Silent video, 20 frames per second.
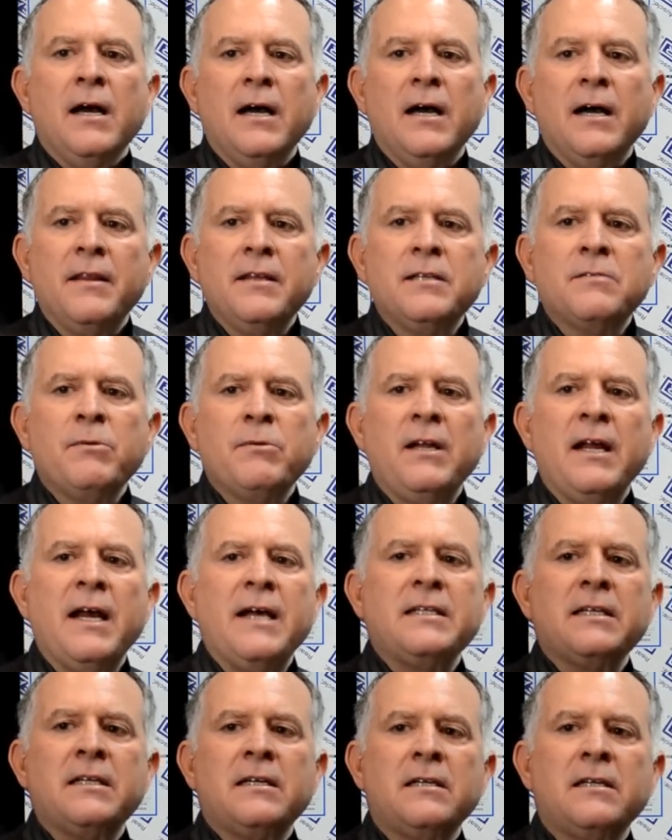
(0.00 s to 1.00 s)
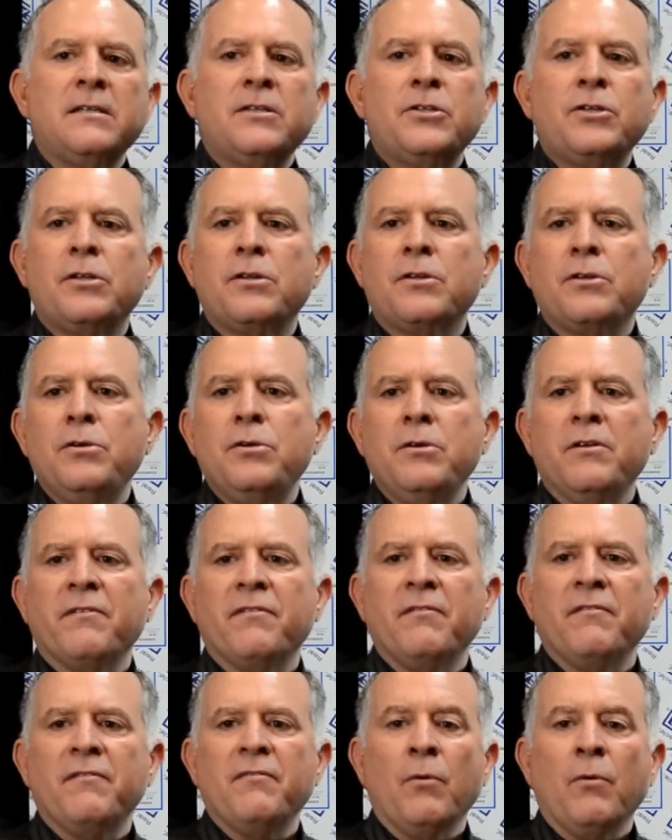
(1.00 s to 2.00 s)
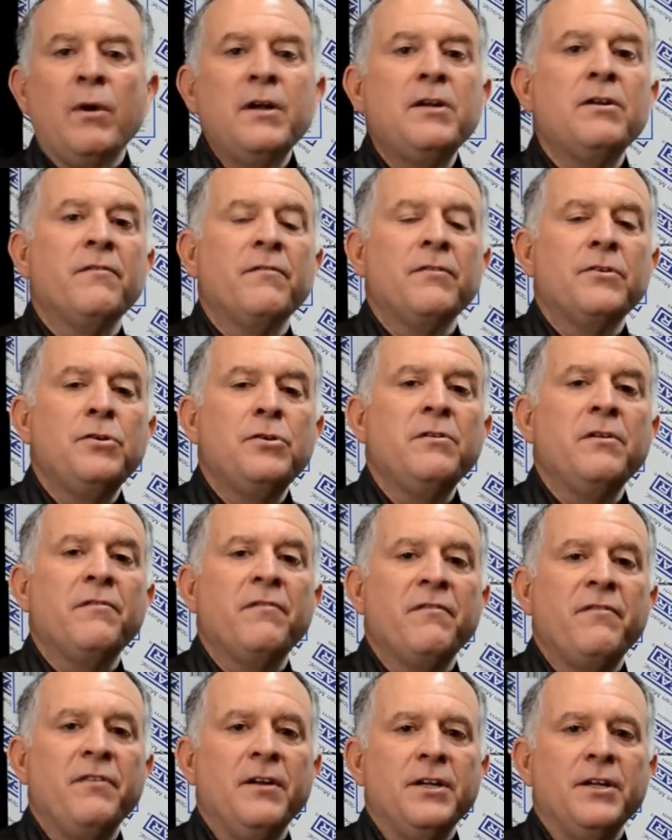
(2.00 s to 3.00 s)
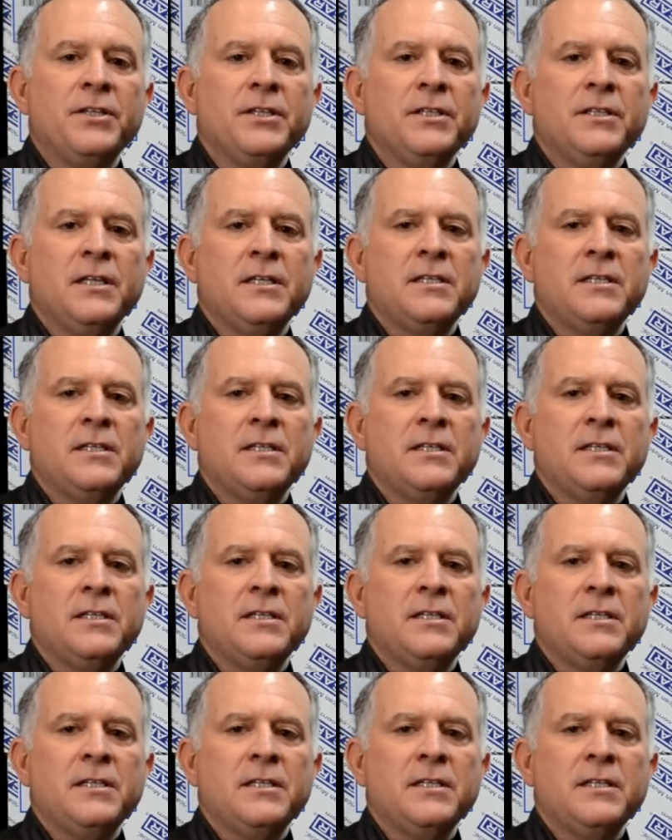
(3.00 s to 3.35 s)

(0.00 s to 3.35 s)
This wheel has two different finishes.